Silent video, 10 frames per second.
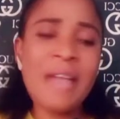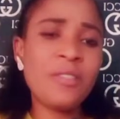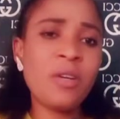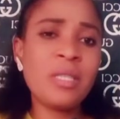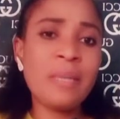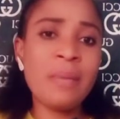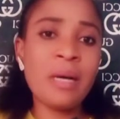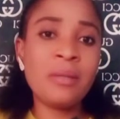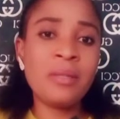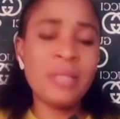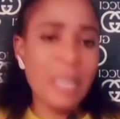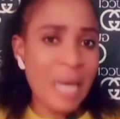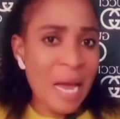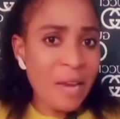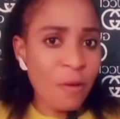I talked about
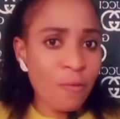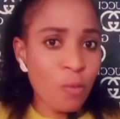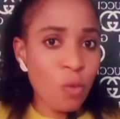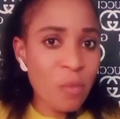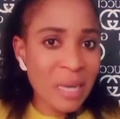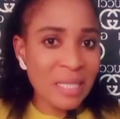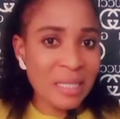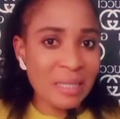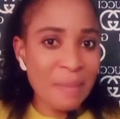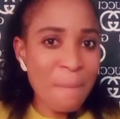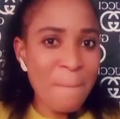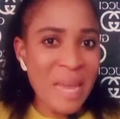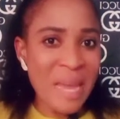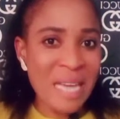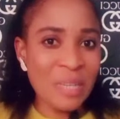the kind of woman
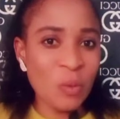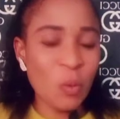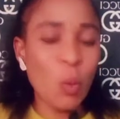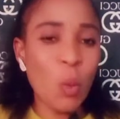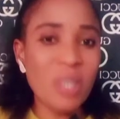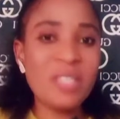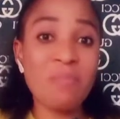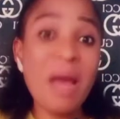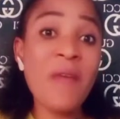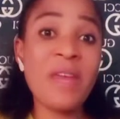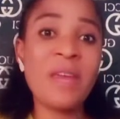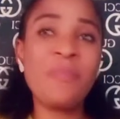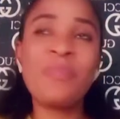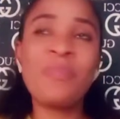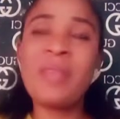men want to marry.